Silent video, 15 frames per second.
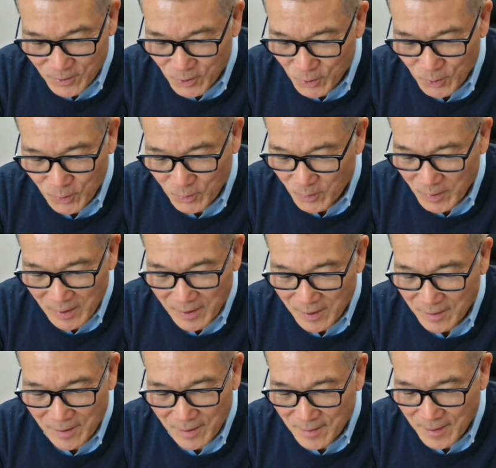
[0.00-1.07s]
you
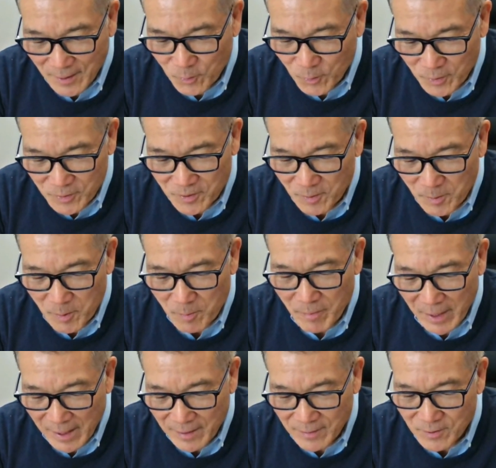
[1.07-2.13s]
connect with some
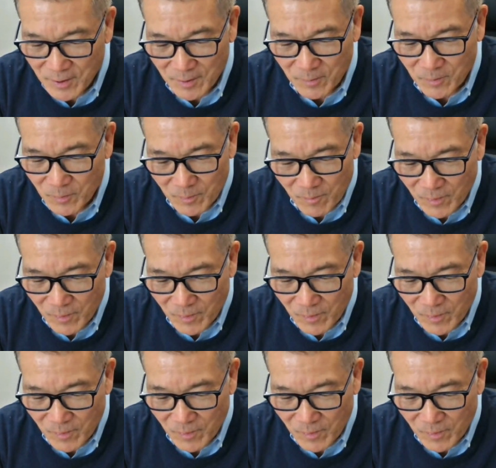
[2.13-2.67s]
amazing